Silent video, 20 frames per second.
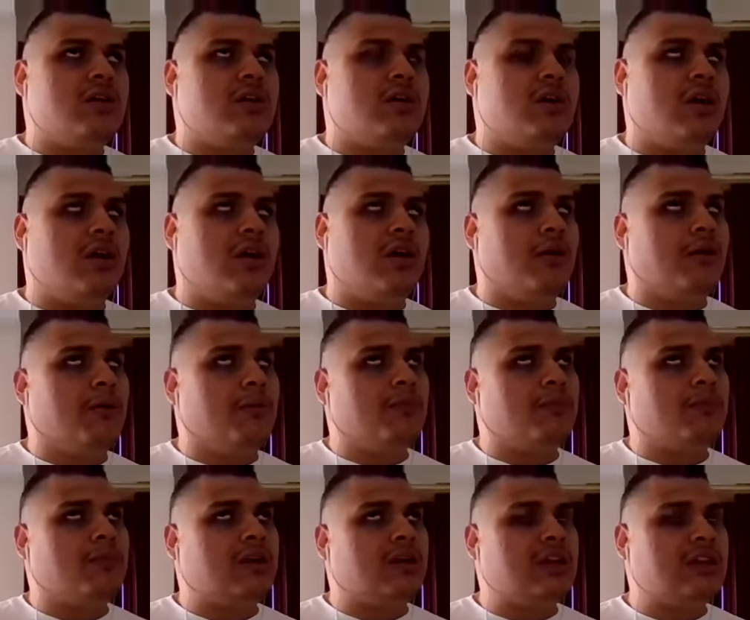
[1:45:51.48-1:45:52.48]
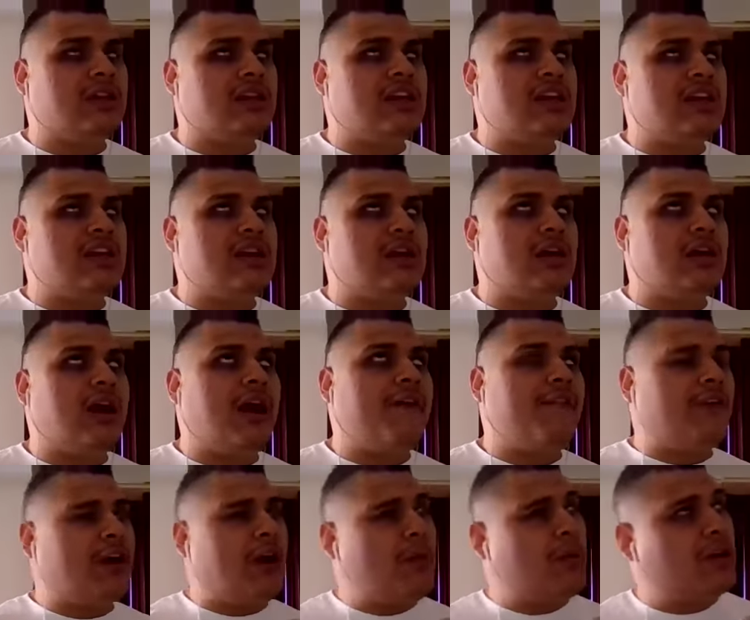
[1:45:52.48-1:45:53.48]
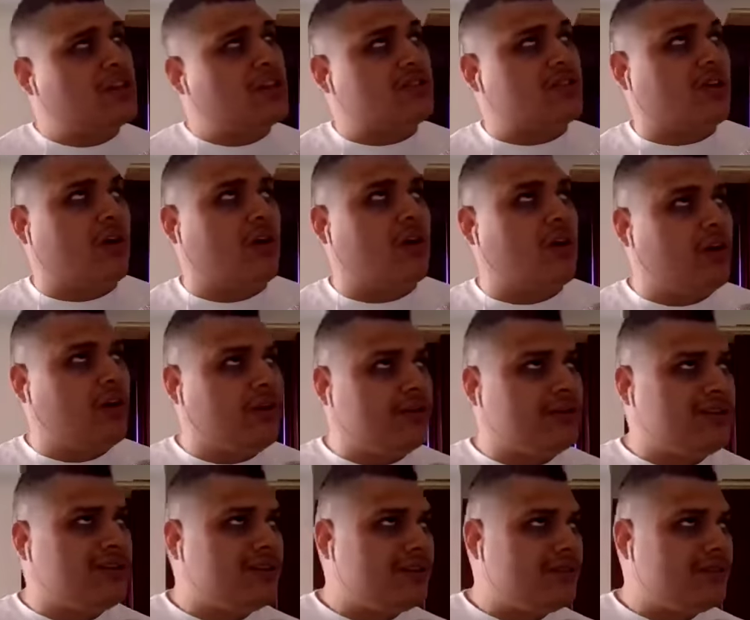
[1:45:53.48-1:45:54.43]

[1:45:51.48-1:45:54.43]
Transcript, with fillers: um in the I forgot what it's called,